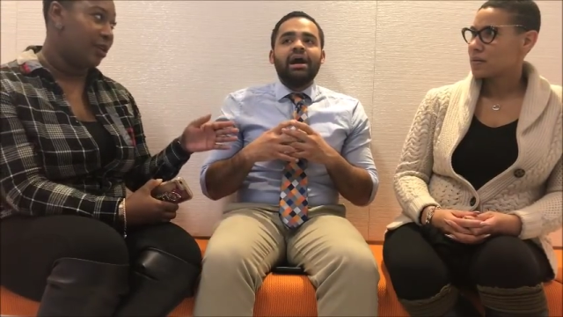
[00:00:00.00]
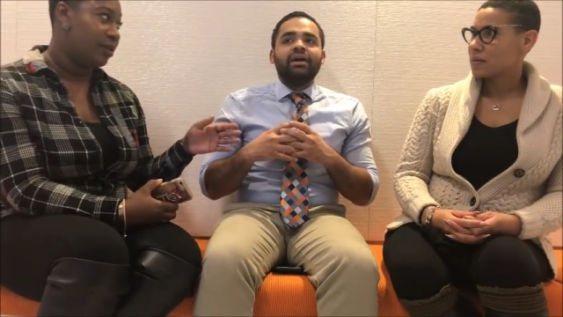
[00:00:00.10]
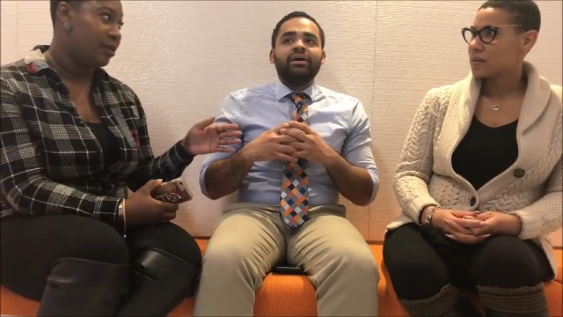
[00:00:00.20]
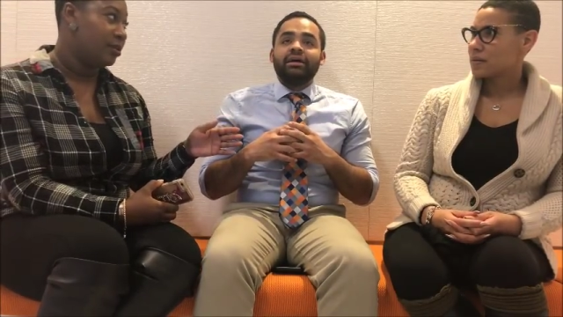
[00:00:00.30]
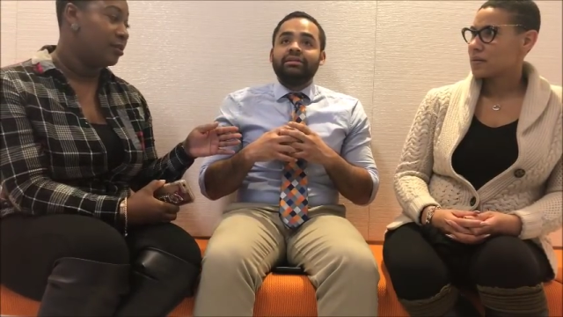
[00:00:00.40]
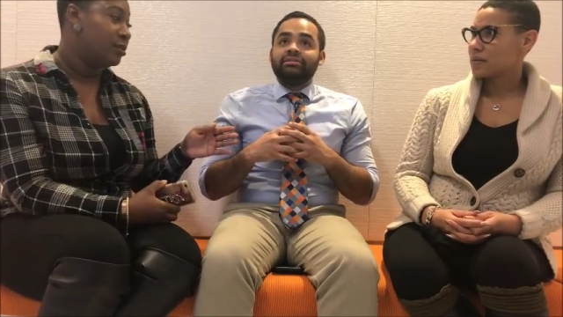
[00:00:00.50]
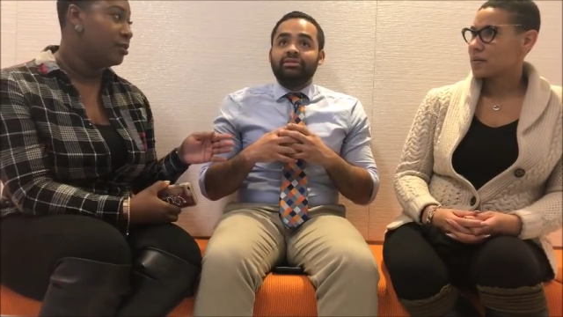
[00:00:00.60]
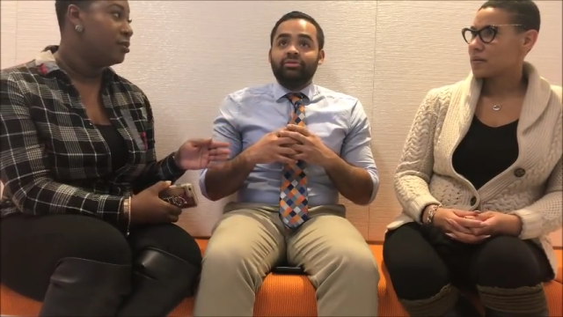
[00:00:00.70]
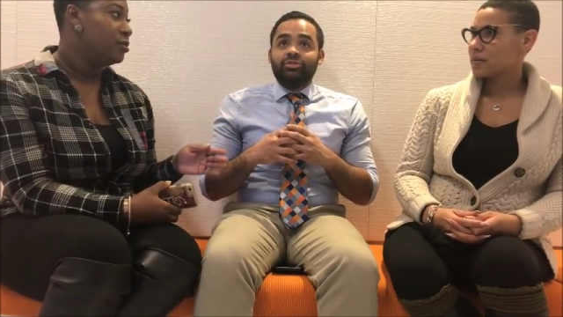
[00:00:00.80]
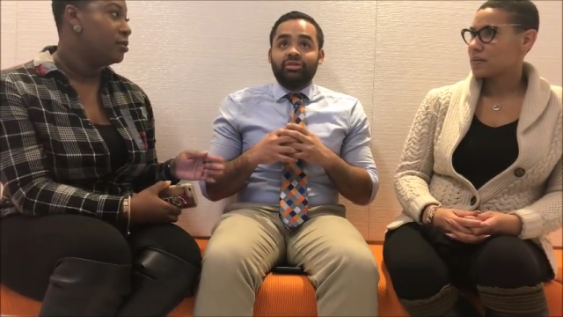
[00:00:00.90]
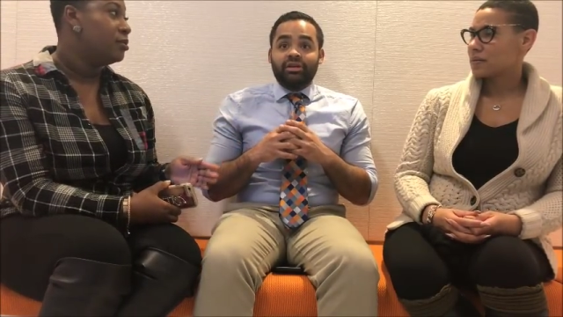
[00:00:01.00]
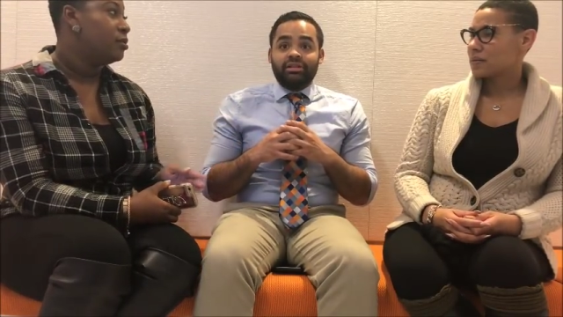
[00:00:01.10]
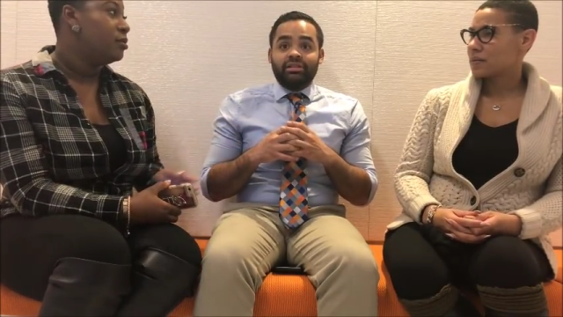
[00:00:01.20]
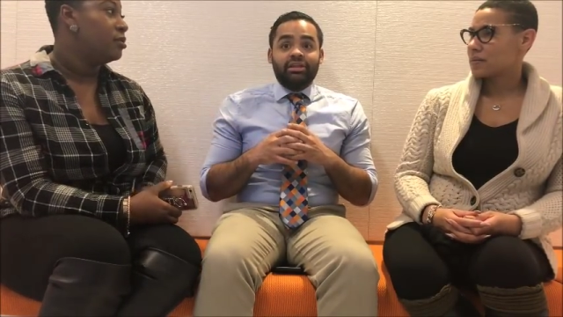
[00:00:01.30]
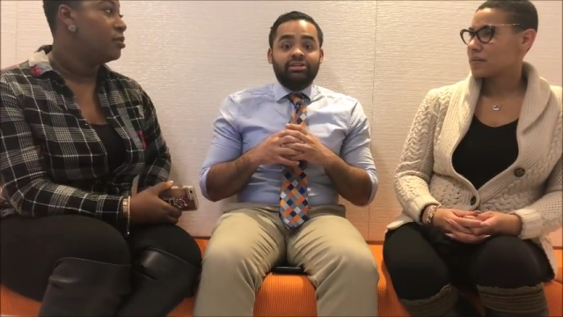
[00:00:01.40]
Speaker 1: I, I don't think
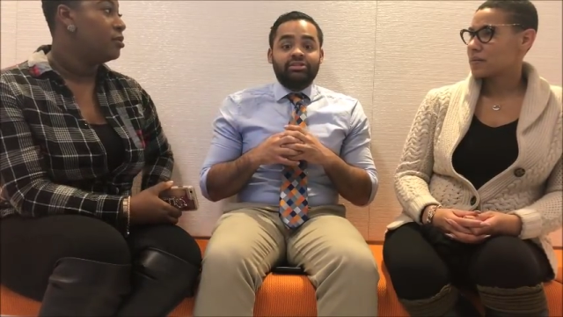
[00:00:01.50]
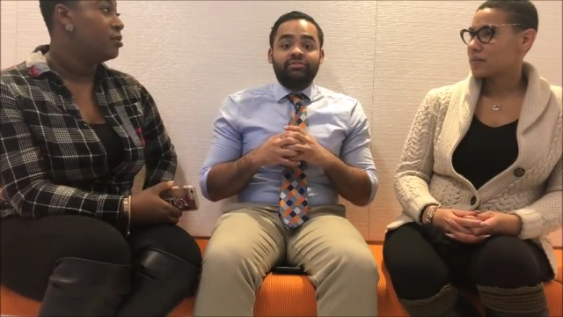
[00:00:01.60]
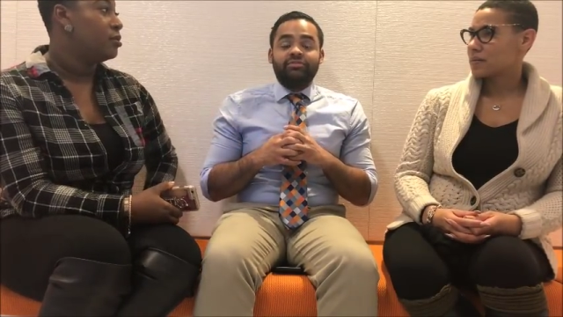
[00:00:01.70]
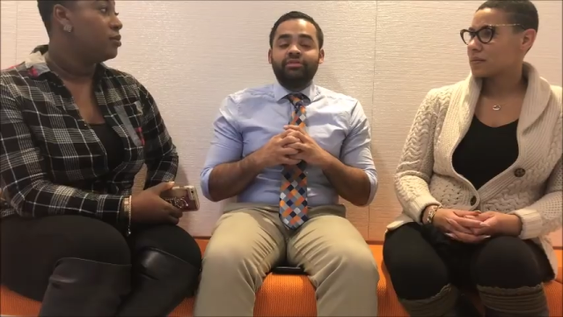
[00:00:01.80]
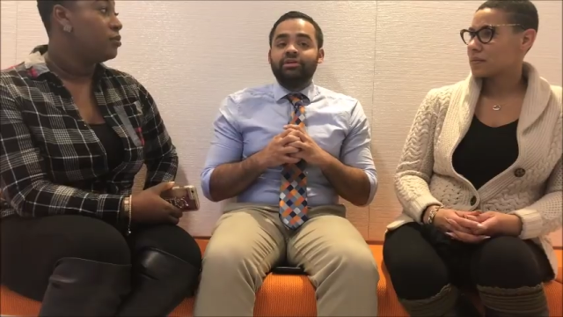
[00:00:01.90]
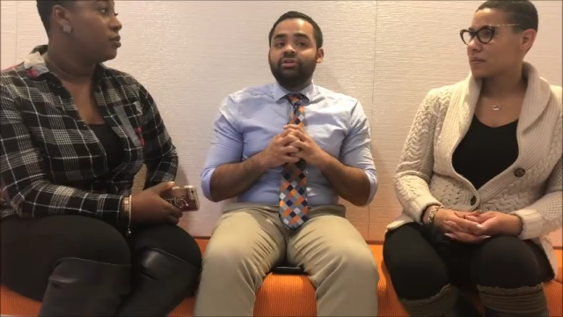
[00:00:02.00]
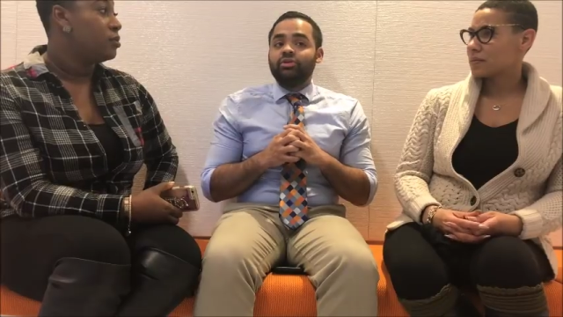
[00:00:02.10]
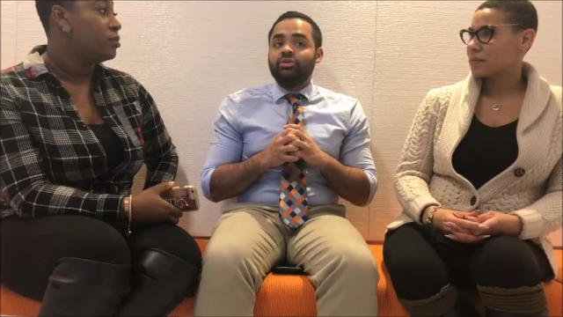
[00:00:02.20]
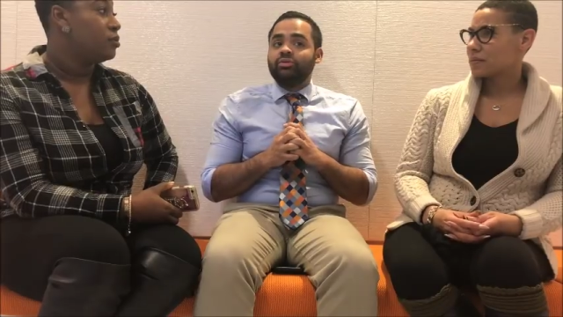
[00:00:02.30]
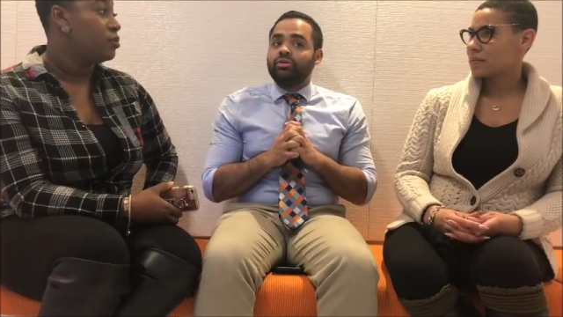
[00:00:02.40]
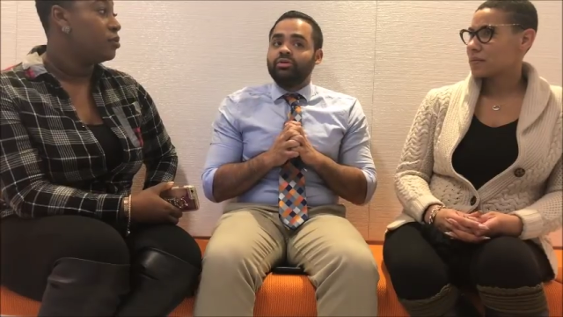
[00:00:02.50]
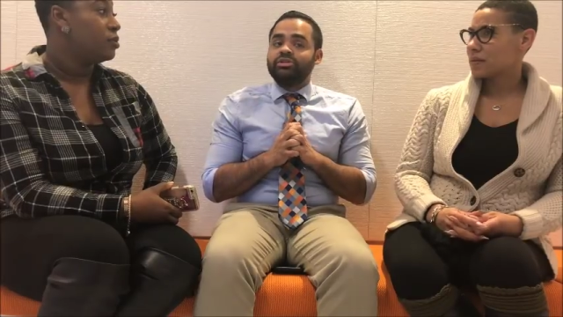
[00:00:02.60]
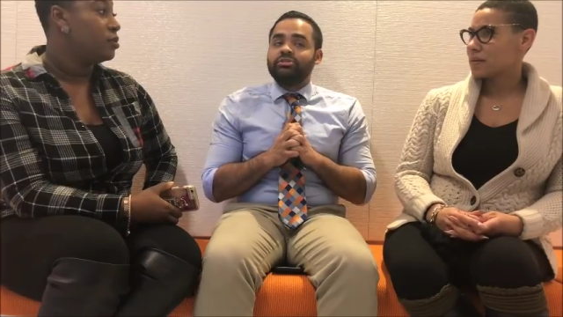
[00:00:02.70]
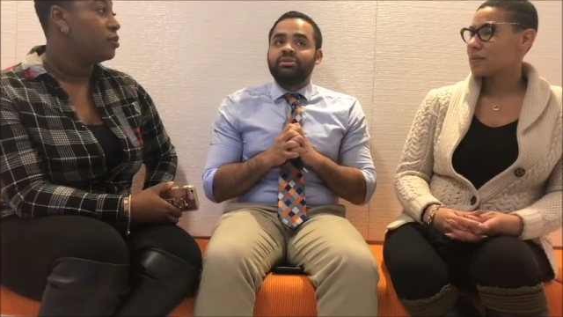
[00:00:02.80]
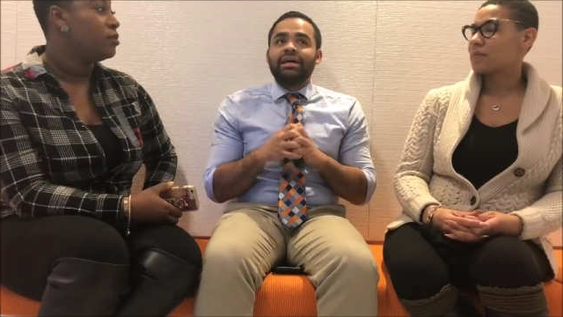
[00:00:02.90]
that it's a foot in the door
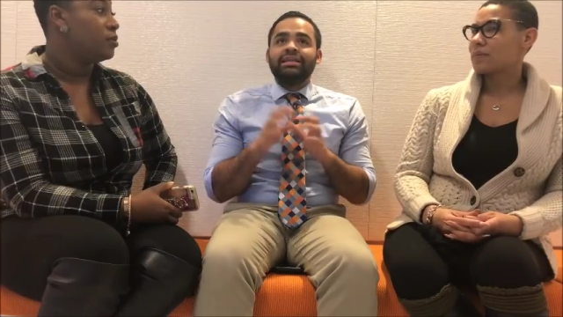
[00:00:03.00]
just because.